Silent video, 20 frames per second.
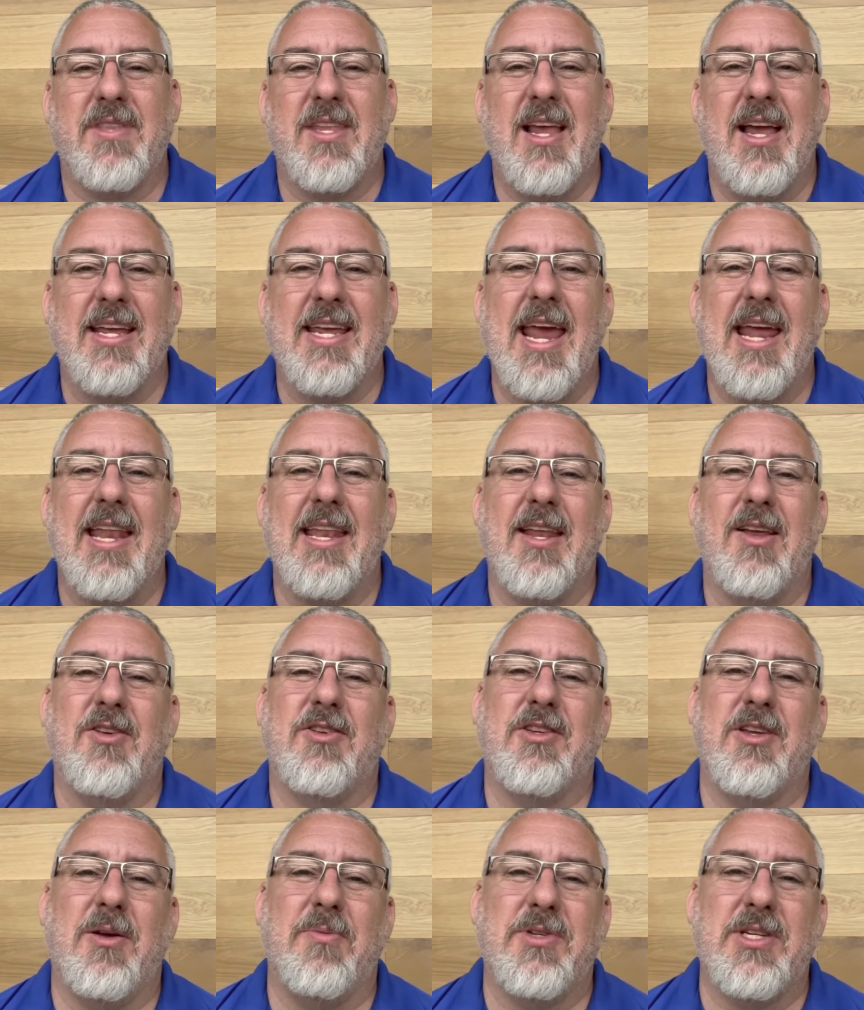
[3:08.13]
Again, there's
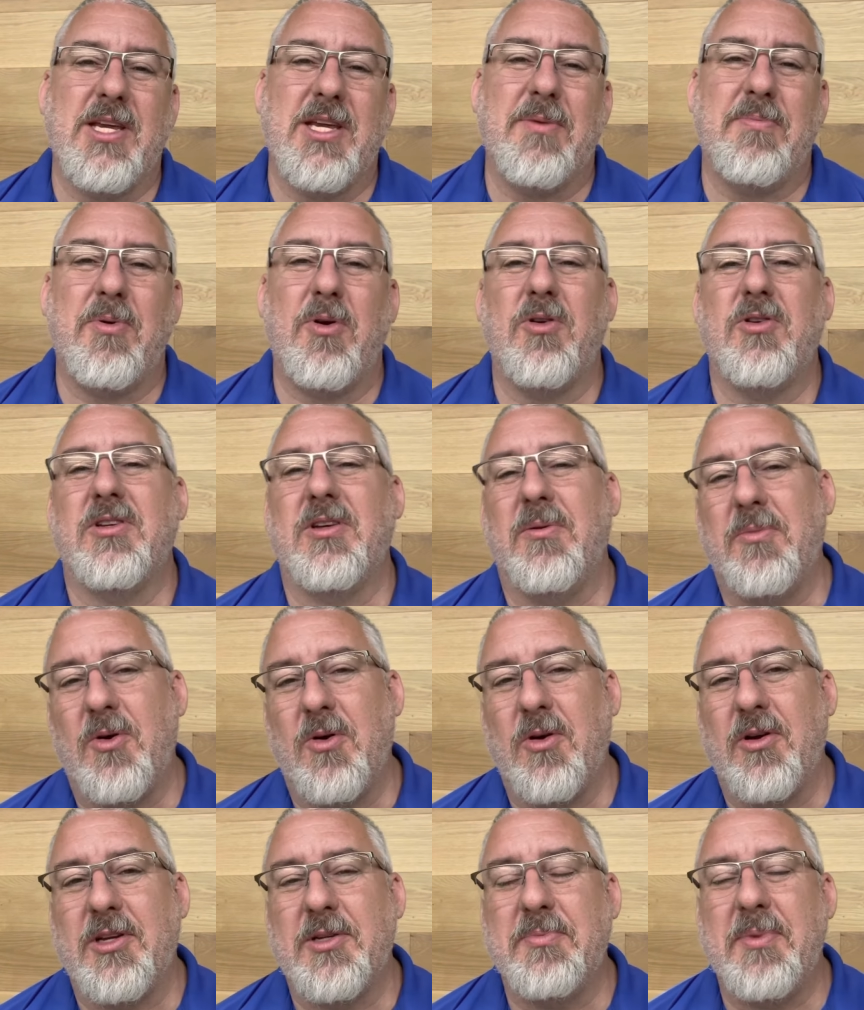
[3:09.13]
some cheaper, some
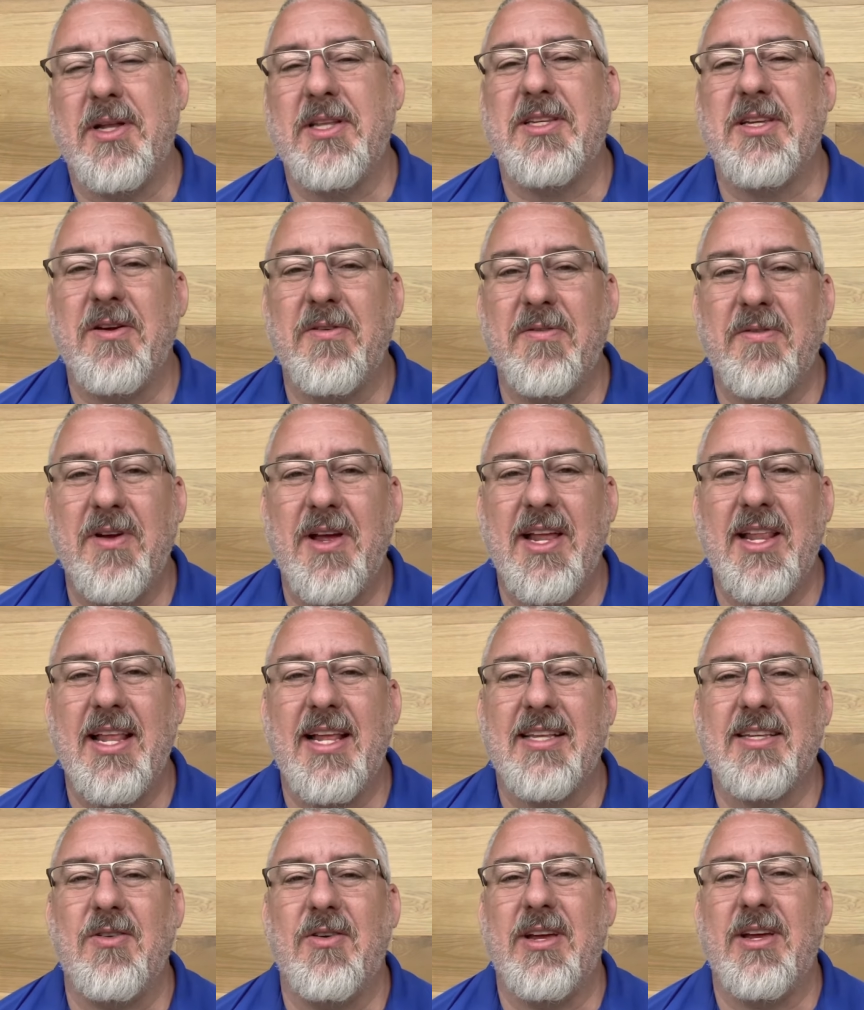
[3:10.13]
more expensive.
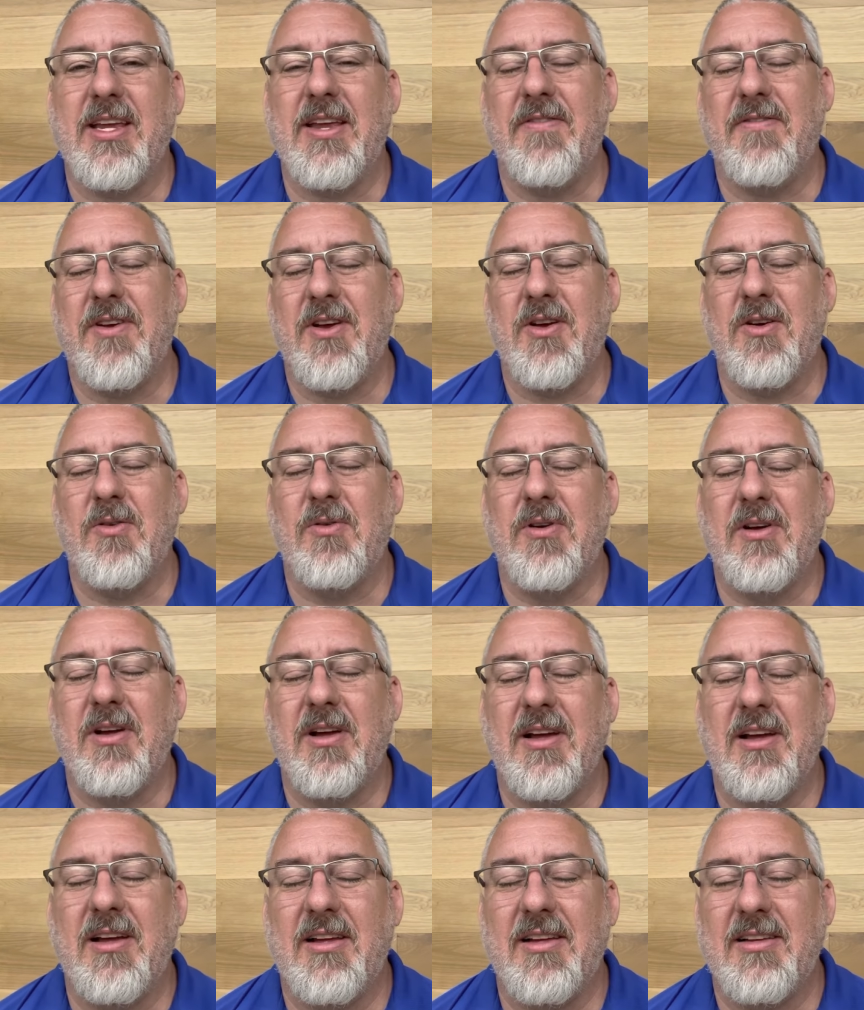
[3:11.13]
That's going to give you
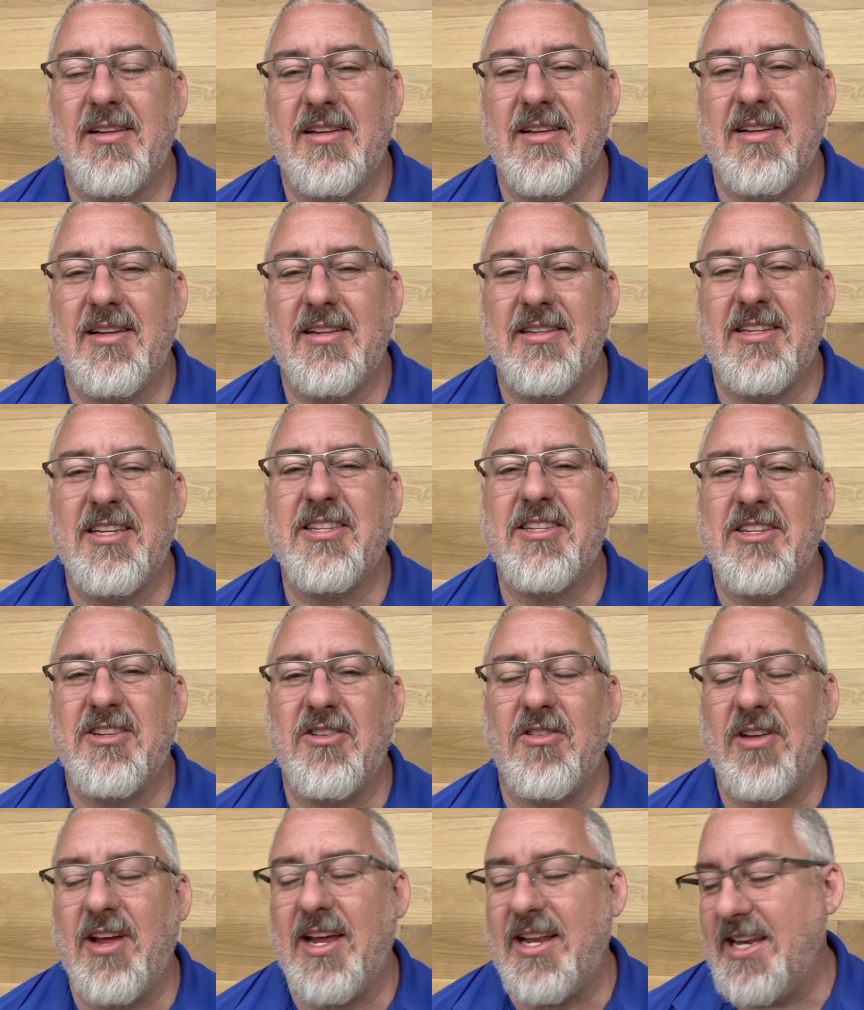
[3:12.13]
just a
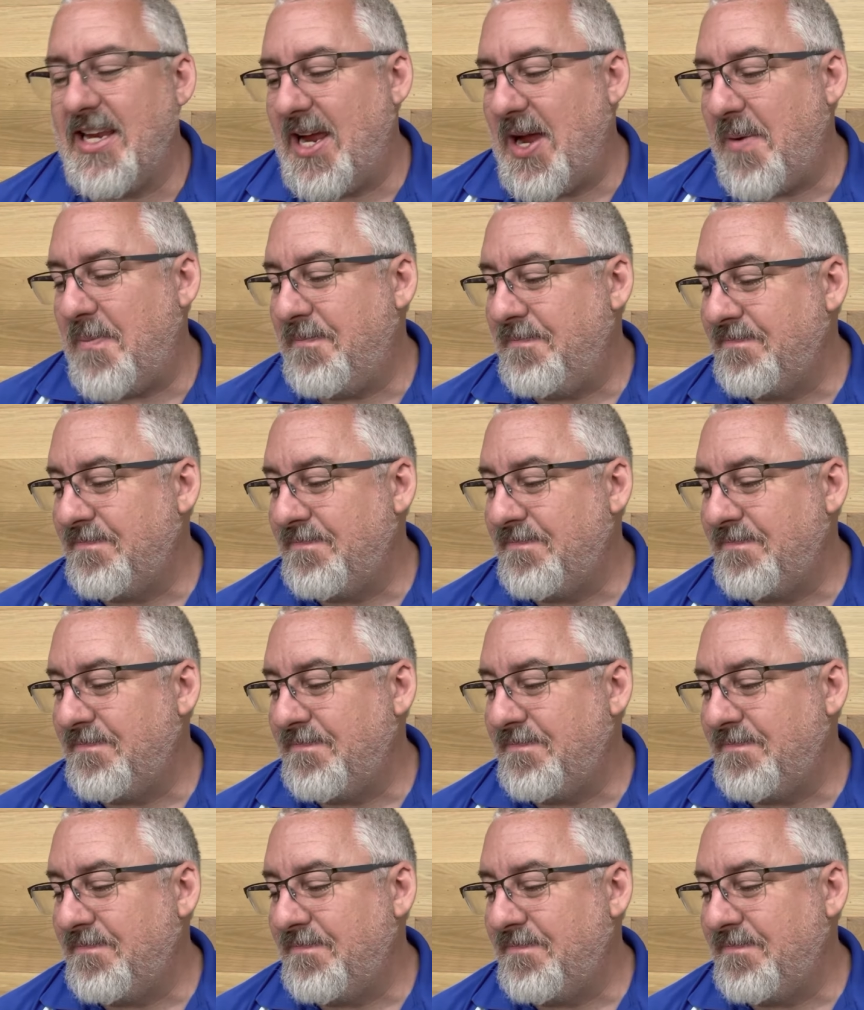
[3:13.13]
general idea.